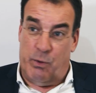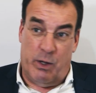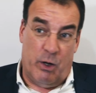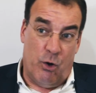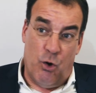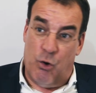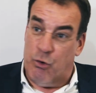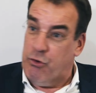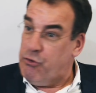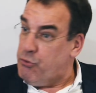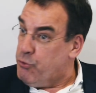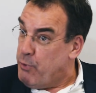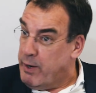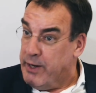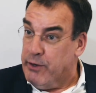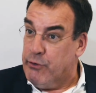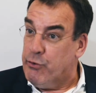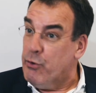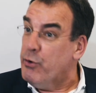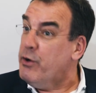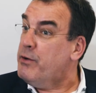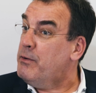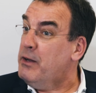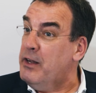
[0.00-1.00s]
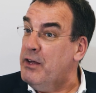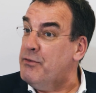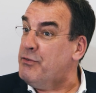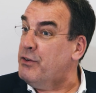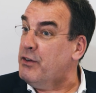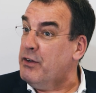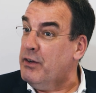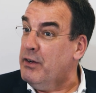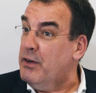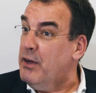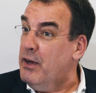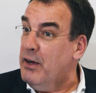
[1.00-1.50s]
will go straight through the
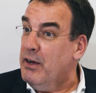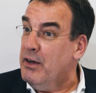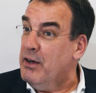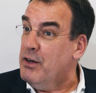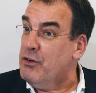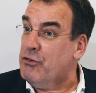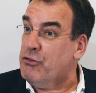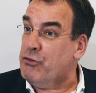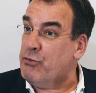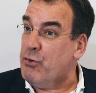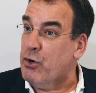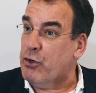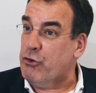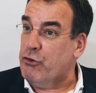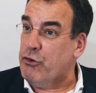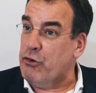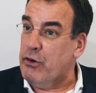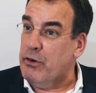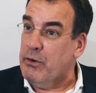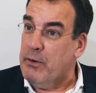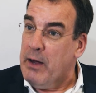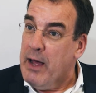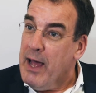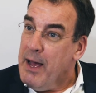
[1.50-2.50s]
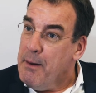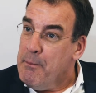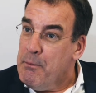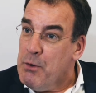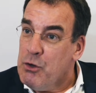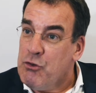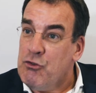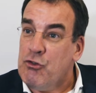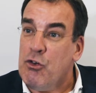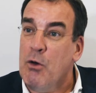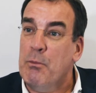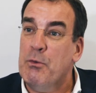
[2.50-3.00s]
living uh, structure,
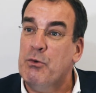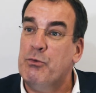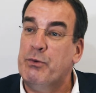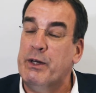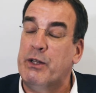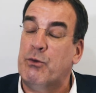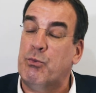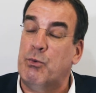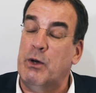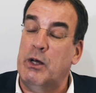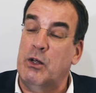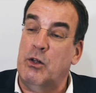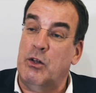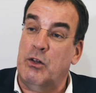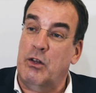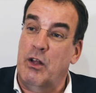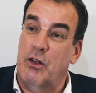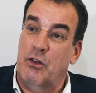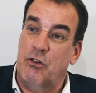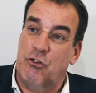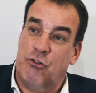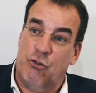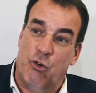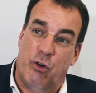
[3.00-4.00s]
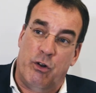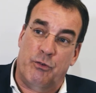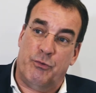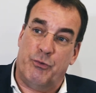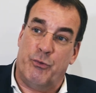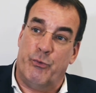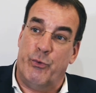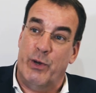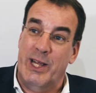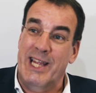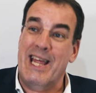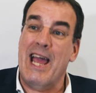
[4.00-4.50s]
but some of it will sort
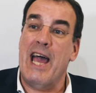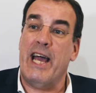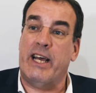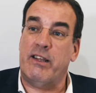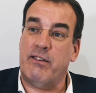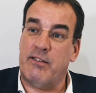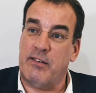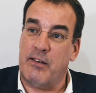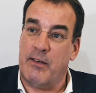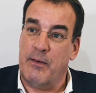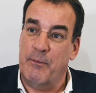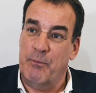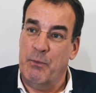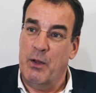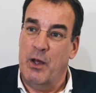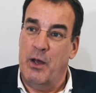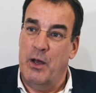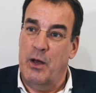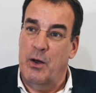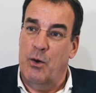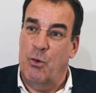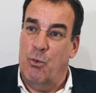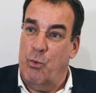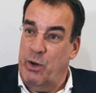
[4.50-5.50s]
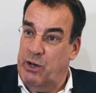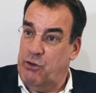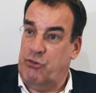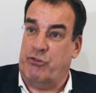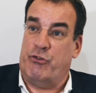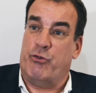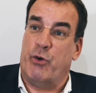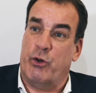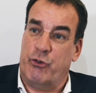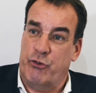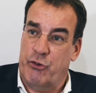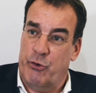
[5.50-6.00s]
of react with a
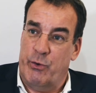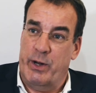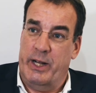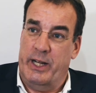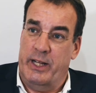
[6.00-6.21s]
structure